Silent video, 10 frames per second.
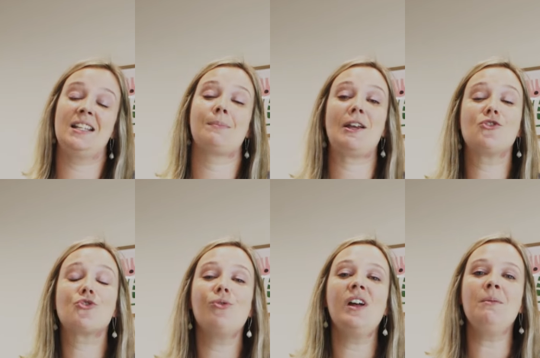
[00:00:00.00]
it is my
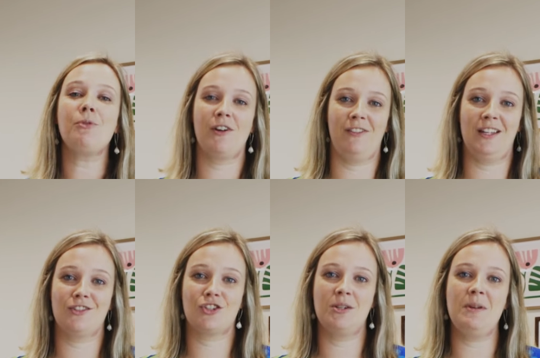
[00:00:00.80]
joy and
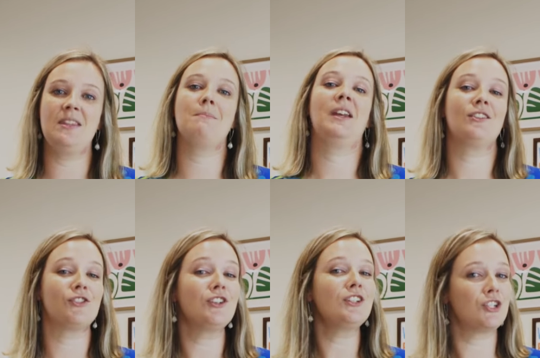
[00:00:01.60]
privilege to be the
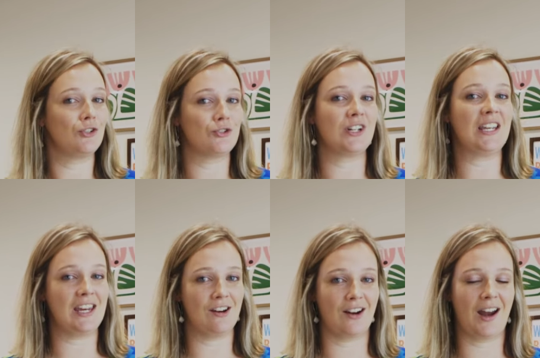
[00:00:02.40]
minister to children
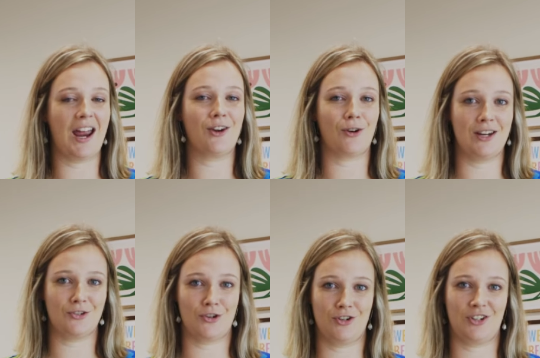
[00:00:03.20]
here at
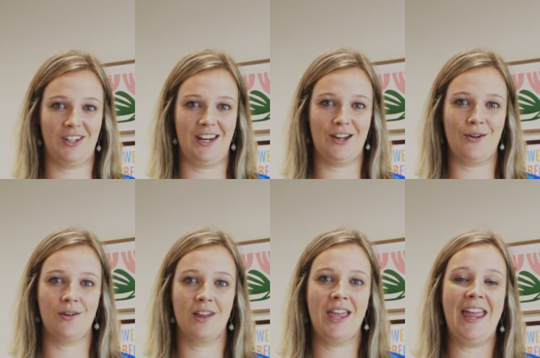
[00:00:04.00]
Grace Church Salado.
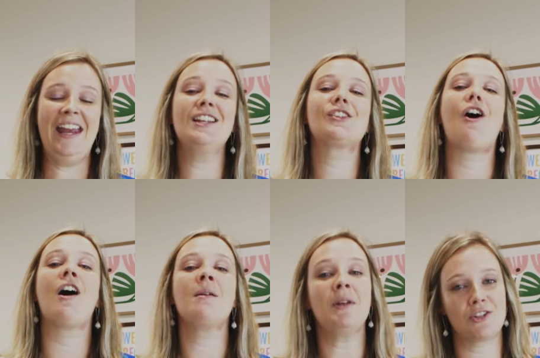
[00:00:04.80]
It is
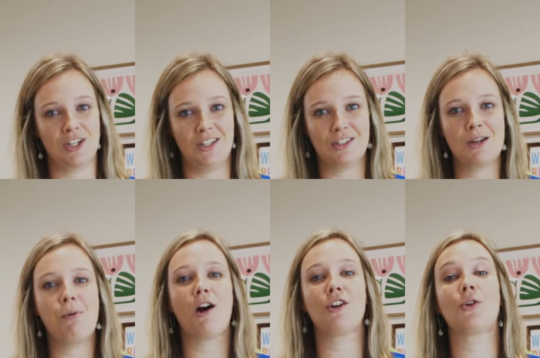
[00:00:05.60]
our mission to
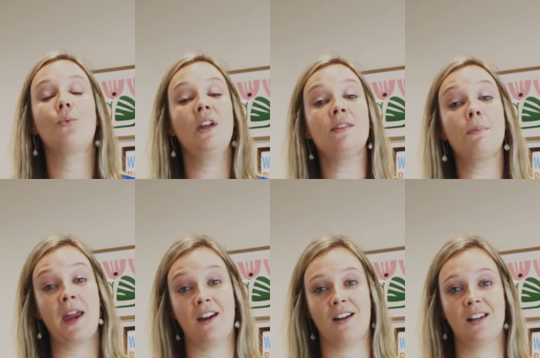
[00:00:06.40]
partner with
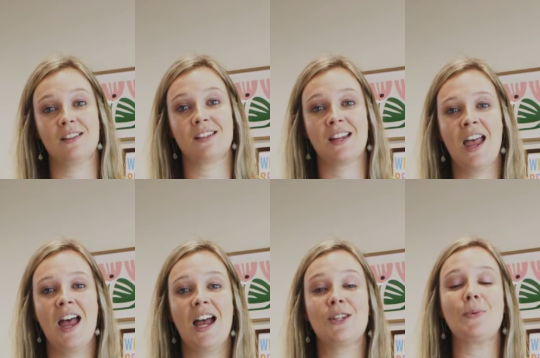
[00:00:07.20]
parents
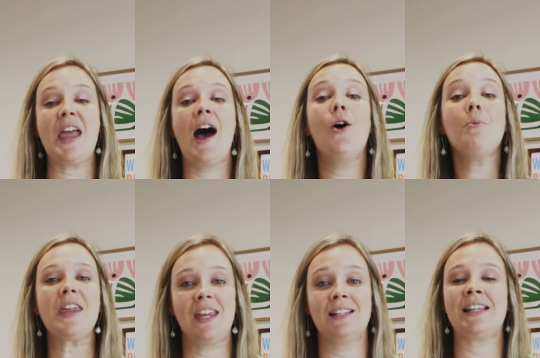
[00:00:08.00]
as we help
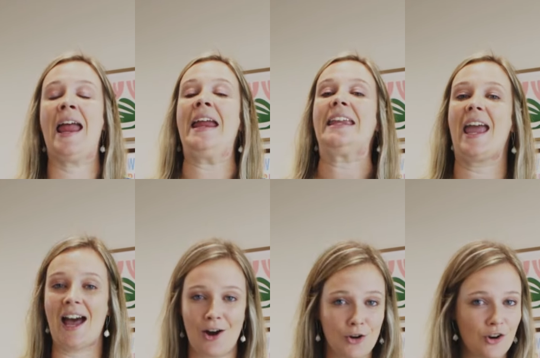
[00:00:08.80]
kids
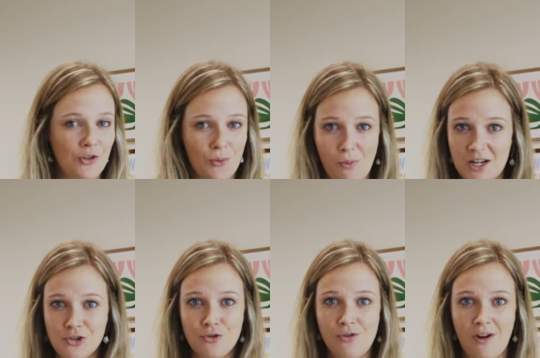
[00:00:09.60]
encounter the one
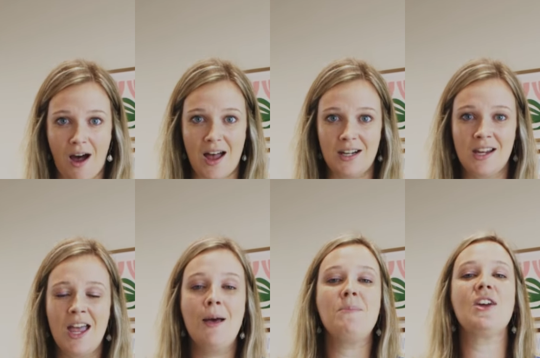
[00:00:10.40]
true God,
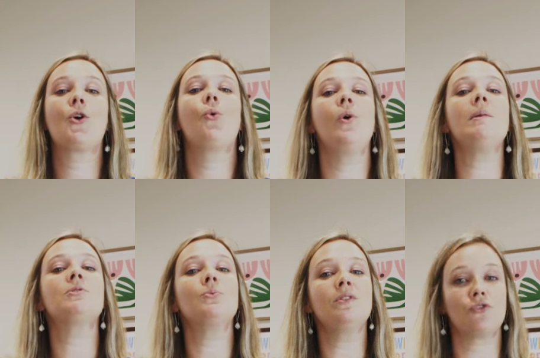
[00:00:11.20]
be
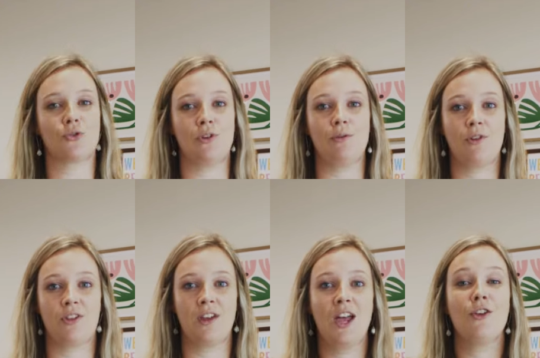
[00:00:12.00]
equipped with truth